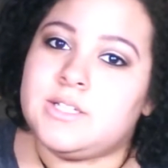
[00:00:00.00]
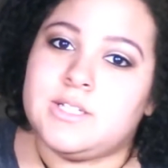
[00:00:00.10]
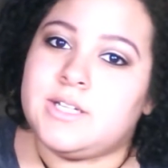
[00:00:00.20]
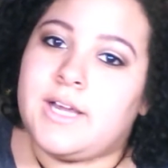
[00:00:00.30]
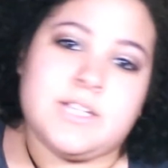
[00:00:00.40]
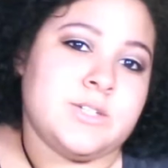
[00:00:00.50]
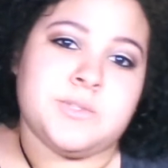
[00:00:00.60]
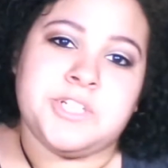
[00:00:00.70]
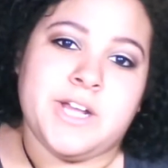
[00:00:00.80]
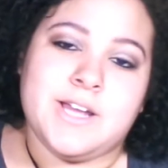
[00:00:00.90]
you gotta do
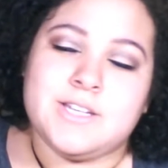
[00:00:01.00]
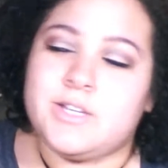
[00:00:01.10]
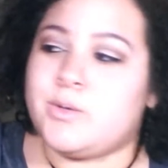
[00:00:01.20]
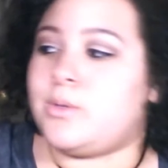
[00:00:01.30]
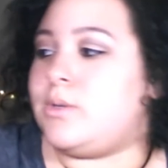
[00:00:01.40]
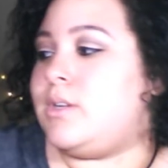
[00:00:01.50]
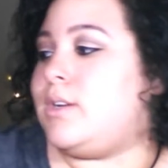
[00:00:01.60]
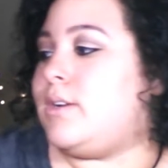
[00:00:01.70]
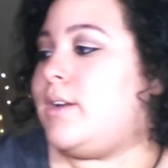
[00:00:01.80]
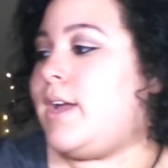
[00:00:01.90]
what you gotta do.
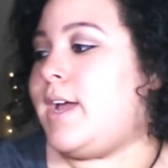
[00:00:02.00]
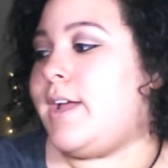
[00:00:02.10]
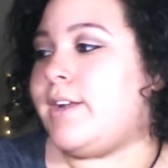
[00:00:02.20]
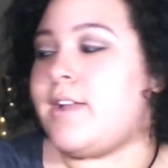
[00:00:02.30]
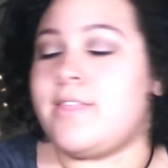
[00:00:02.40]
And